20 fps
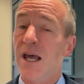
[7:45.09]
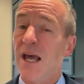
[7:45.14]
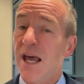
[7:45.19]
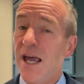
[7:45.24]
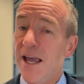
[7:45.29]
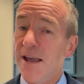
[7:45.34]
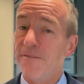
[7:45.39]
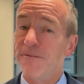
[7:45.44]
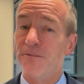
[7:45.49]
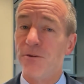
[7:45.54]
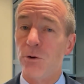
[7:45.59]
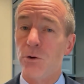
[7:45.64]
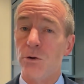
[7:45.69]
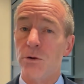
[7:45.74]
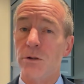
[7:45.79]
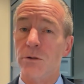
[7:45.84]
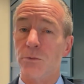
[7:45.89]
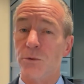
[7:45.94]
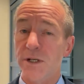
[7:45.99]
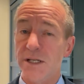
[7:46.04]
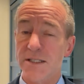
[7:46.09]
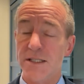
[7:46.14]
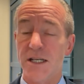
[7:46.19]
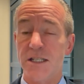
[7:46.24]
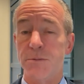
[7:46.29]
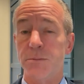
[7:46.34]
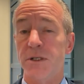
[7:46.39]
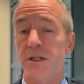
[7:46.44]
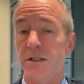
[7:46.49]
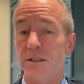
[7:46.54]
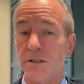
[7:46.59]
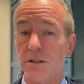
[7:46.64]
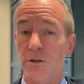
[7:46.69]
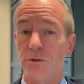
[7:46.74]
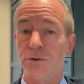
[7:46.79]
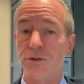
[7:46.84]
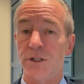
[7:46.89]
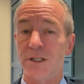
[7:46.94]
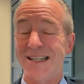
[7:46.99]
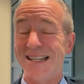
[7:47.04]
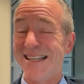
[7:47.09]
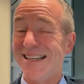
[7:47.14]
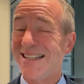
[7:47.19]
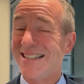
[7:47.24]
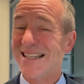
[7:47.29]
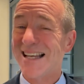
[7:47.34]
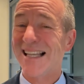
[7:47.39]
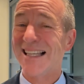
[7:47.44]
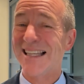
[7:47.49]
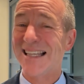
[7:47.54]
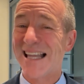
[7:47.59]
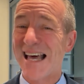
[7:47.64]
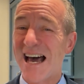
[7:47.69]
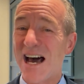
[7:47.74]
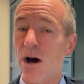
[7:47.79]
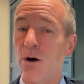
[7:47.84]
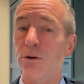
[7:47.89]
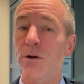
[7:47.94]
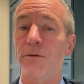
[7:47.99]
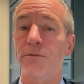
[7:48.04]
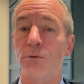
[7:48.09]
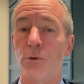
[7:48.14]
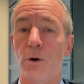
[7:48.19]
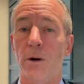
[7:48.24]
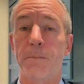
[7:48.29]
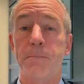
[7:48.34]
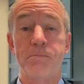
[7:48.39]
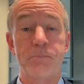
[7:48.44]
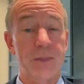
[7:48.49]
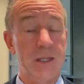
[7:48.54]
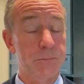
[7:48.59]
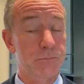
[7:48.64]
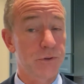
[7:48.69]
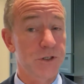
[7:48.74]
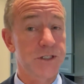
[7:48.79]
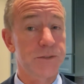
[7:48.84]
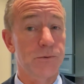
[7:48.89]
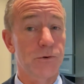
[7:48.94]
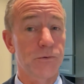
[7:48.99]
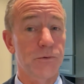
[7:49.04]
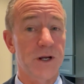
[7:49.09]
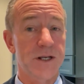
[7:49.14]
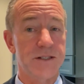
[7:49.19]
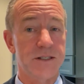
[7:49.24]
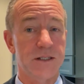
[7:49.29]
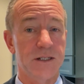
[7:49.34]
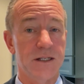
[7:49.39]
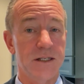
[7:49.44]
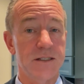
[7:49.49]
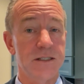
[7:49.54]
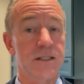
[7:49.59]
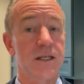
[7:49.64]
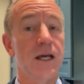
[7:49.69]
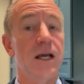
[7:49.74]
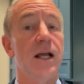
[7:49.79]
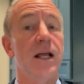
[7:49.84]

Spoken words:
A full reassessment exclusion is allowed for principal residence